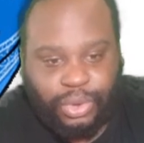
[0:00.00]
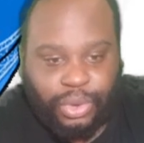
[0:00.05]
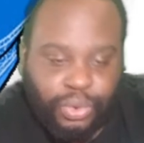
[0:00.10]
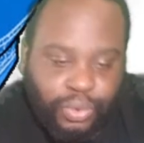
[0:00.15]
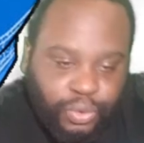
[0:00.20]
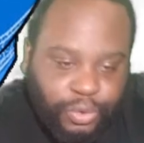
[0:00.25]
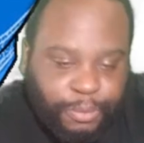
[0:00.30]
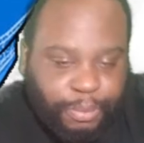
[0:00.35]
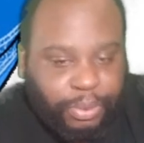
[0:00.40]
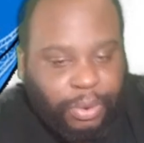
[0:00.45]

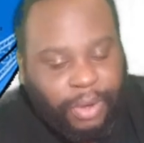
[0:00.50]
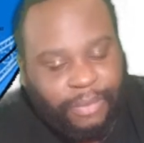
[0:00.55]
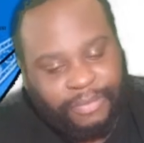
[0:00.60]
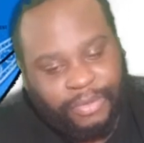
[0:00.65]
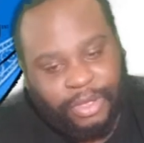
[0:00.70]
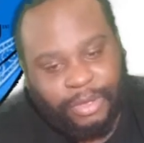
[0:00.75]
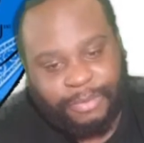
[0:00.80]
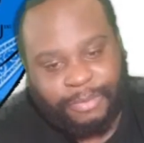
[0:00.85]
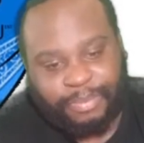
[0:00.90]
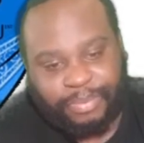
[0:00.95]
Who's
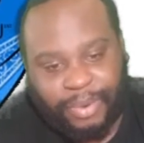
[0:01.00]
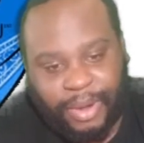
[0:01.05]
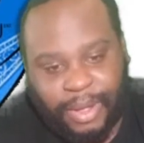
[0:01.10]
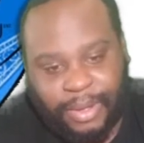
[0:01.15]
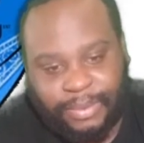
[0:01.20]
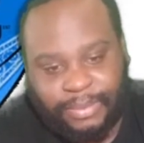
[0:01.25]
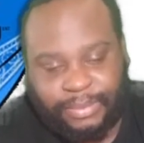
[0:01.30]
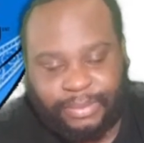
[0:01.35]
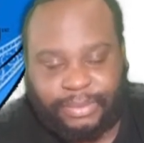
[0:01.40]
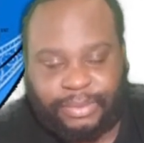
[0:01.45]
Proverbs
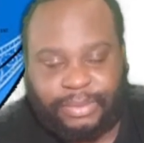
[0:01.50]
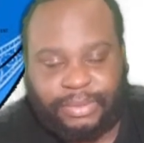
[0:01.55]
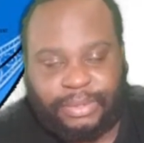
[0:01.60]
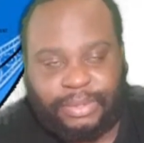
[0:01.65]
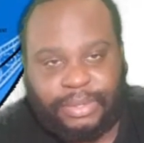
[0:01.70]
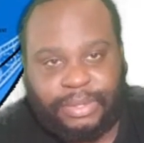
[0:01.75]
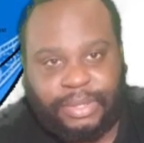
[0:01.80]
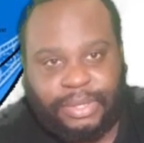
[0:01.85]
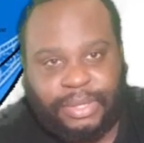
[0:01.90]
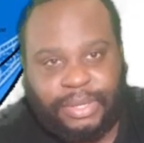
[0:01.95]
Brown?
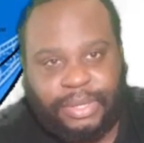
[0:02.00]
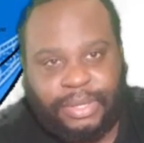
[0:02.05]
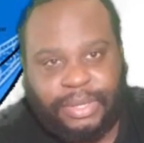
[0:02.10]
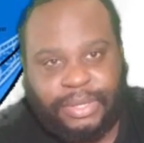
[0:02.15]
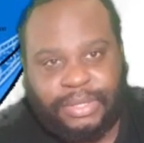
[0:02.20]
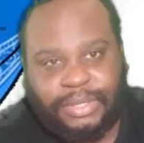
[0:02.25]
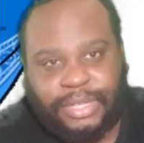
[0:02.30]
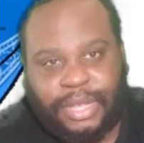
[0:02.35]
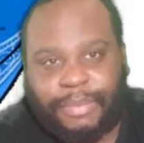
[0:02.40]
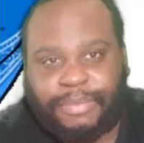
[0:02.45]

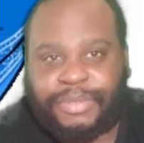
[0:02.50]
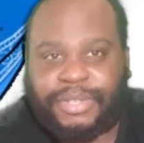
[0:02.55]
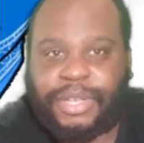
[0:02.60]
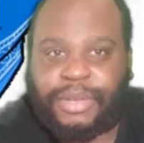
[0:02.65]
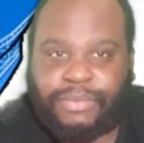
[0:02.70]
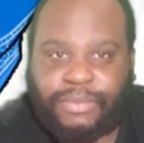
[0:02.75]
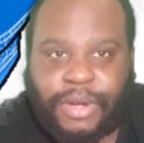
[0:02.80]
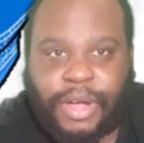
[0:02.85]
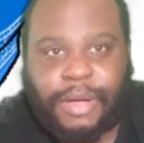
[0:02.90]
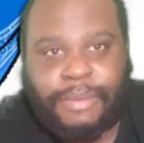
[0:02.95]
So I'm
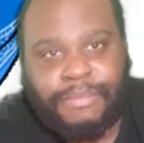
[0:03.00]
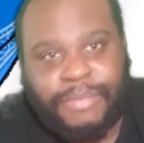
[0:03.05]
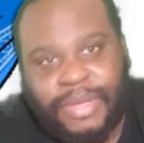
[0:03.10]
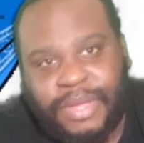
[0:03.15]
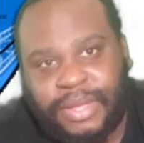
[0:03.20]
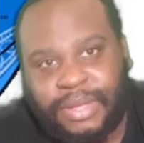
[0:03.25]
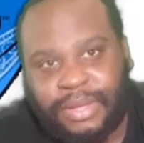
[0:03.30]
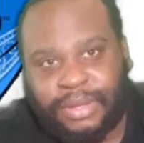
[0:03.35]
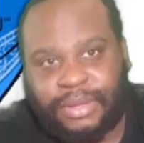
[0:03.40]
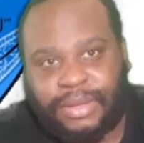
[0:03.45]
saying, rah
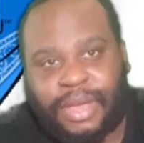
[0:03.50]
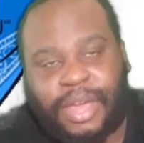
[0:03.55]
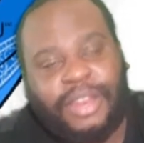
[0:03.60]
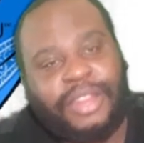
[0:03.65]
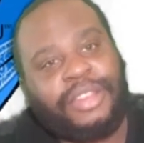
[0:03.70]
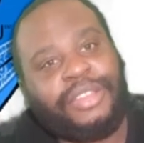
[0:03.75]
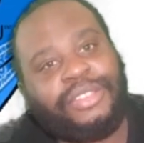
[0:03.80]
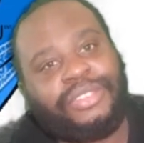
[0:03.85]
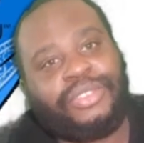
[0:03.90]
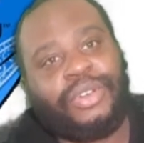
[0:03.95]
me. And
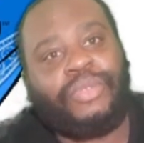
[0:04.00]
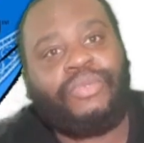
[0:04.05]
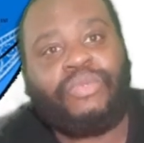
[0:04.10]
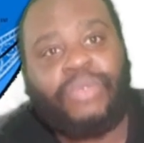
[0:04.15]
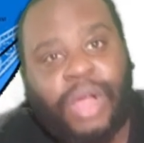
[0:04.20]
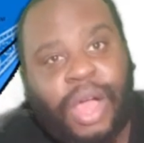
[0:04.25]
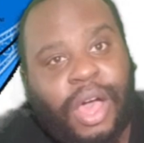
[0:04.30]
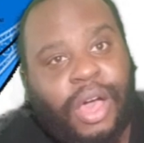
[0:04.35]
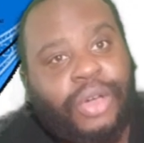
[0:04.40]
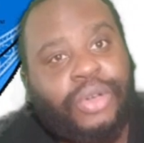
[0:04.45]
then he's gone,
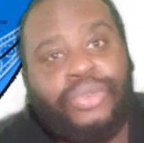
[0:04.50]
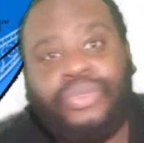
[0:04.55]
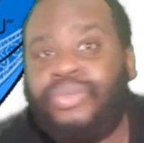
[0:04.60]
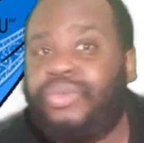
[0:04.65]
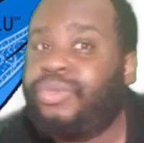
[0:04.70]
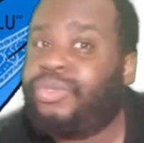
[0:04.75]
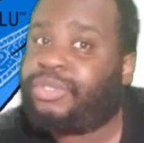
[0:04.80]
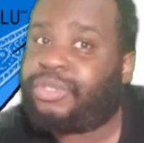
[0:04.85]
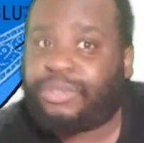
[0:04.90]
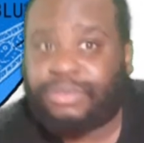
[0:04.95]
rah.
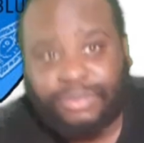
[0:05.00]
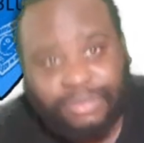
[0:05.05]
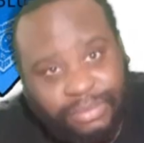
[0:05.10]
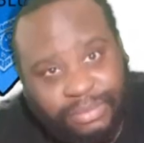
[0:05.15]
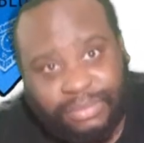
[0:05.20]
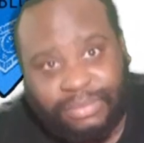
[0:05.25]
who's